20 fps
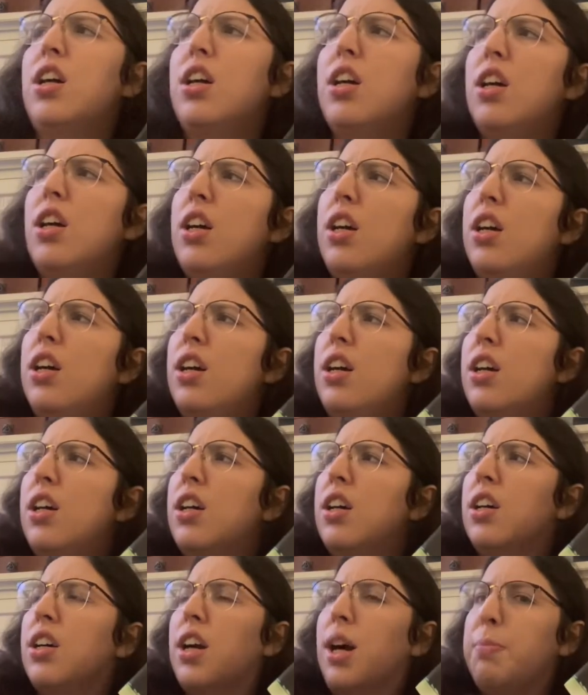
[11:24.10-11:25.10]

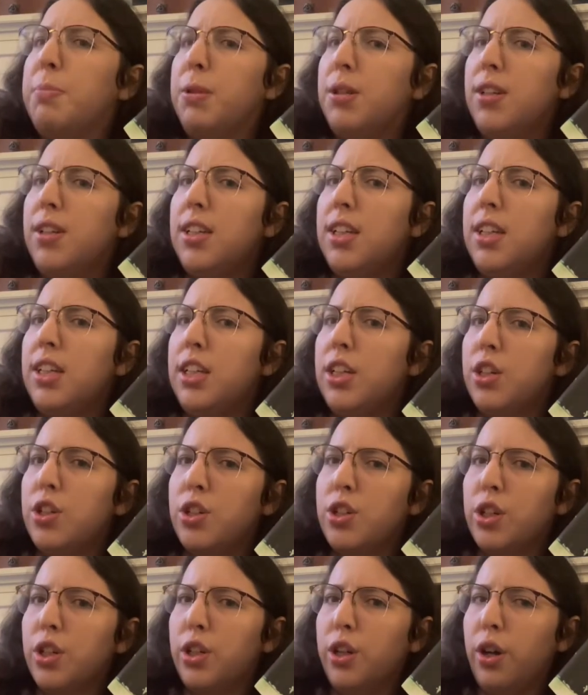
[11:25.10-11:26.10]
a couple of
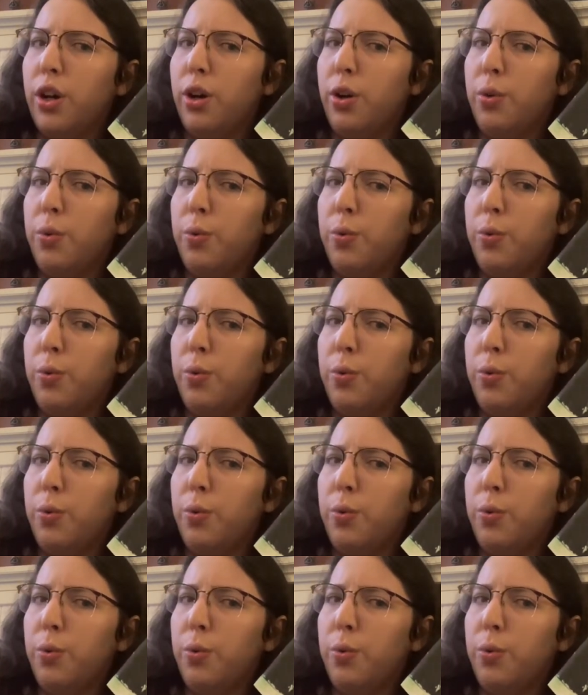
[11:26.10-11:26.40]
years ago